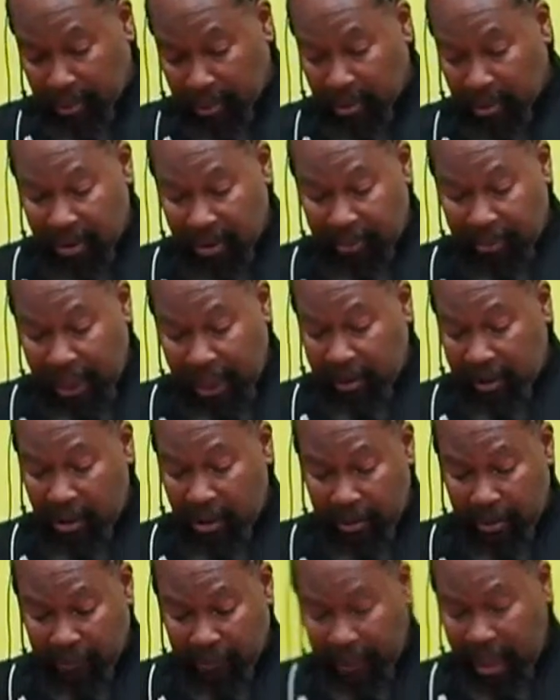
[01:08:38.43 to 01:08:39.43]
It's right,
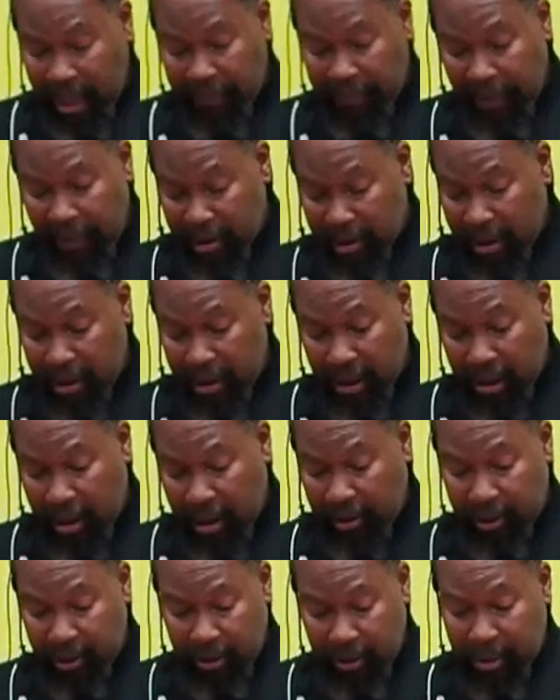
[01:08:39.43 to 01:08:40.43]
very
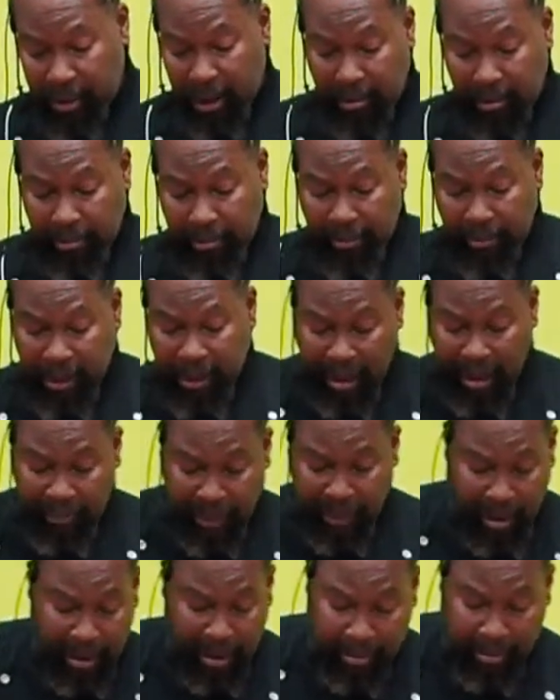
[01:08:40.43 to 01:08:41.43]
versatile too. Um, we have
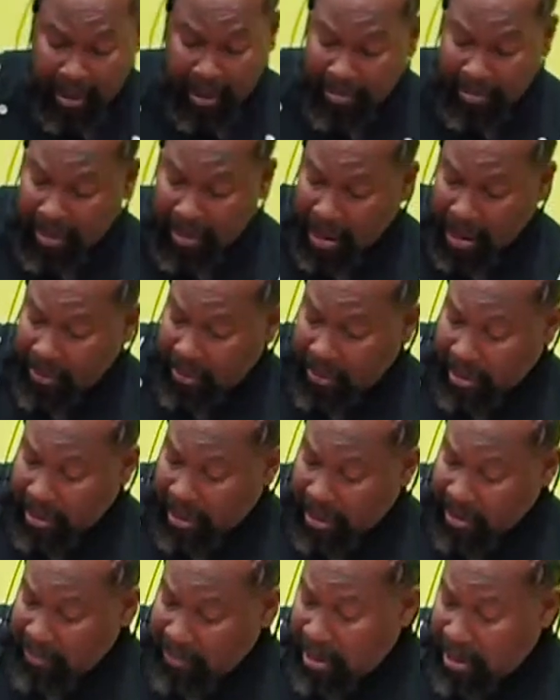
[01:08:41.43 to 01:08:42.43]
uh, mussels in
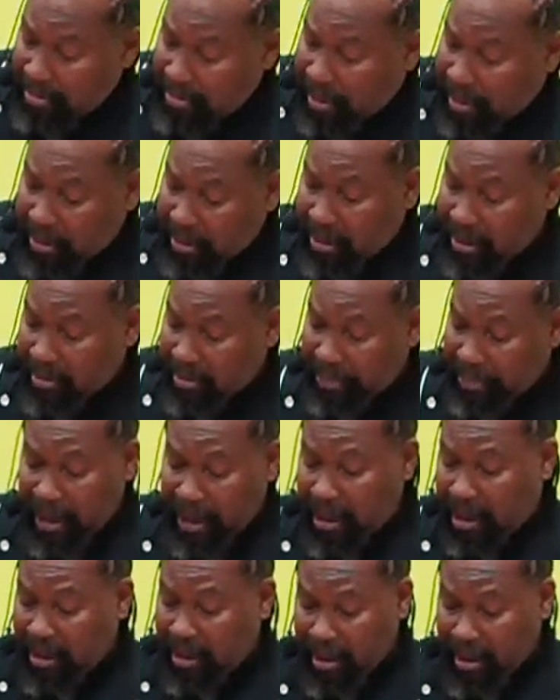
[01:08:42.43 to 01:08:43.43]
this one, but you can put
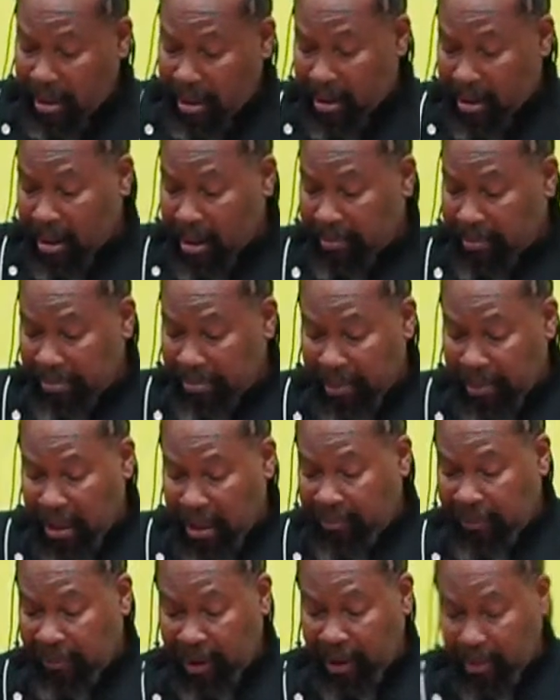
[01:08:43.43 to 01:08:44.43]
any type of
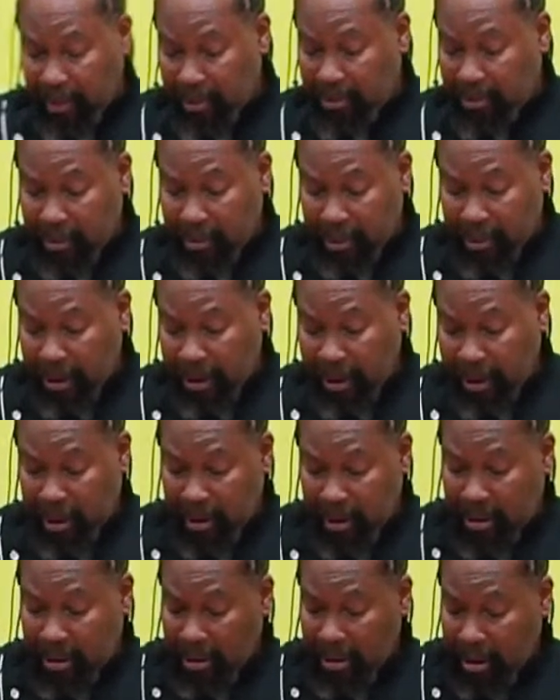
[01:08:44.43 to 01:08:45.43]
meat, veal,
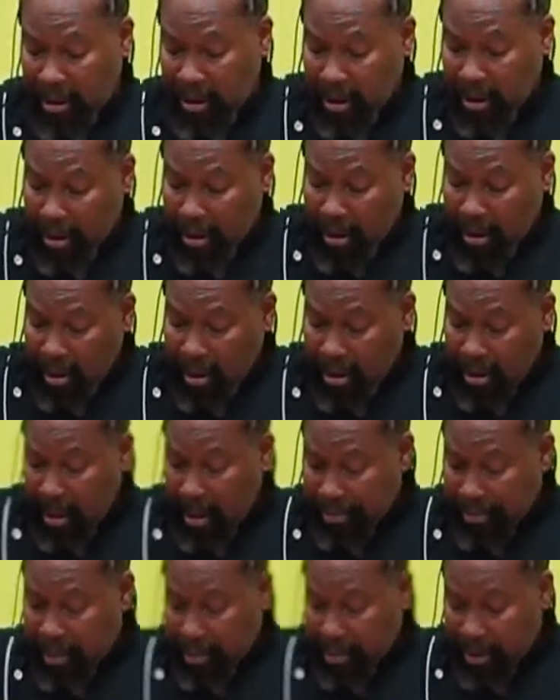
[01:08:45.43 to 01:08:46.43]
chicken,
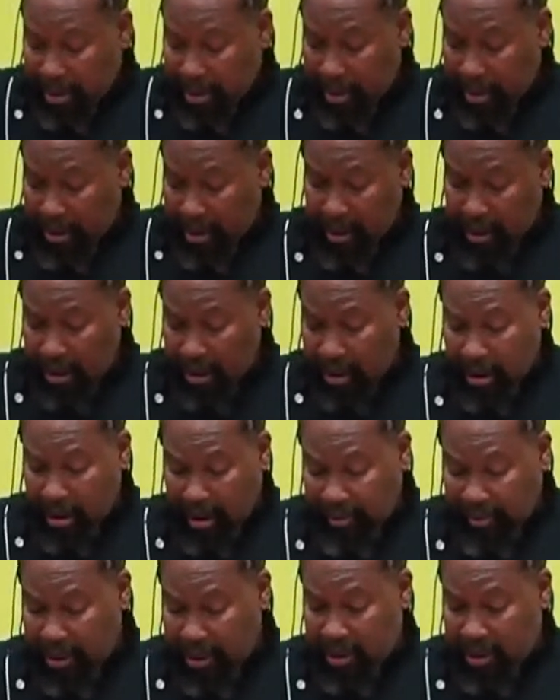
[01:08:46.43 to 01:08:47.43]
lobster, and
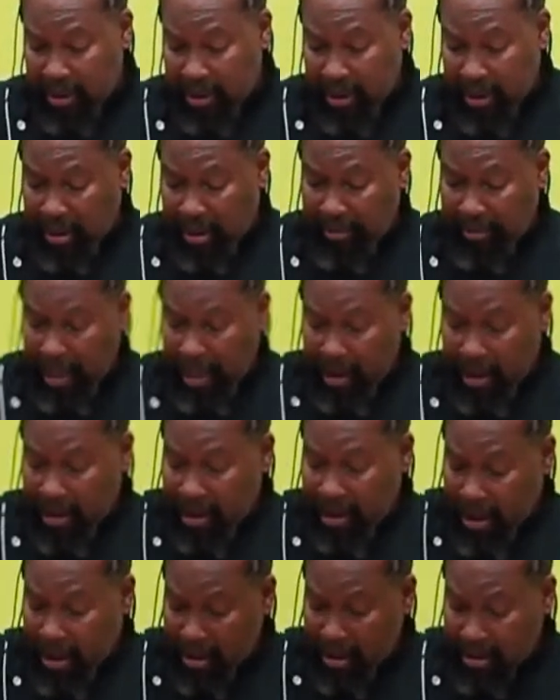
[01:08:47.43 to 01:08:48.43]
obviously uh, many
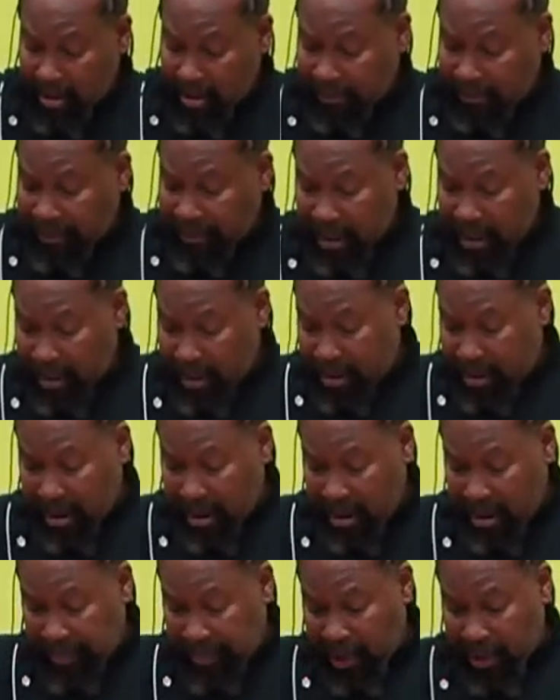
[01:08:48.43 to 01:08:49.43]
styles of
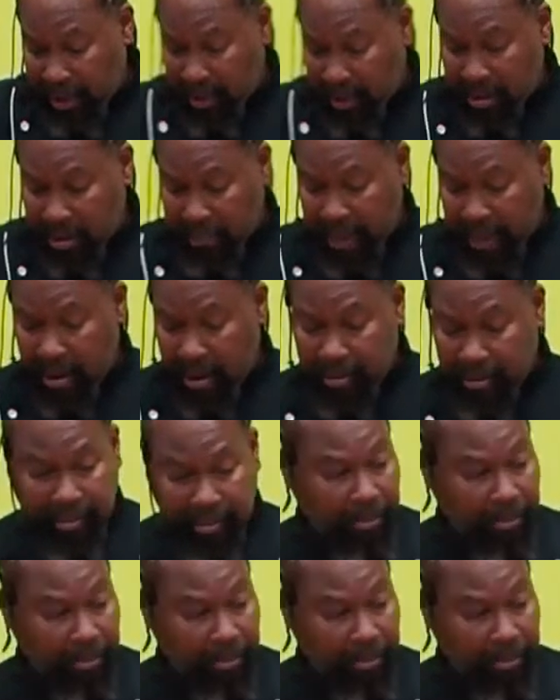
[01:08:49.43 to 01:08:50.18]
vegetarian pasta as well.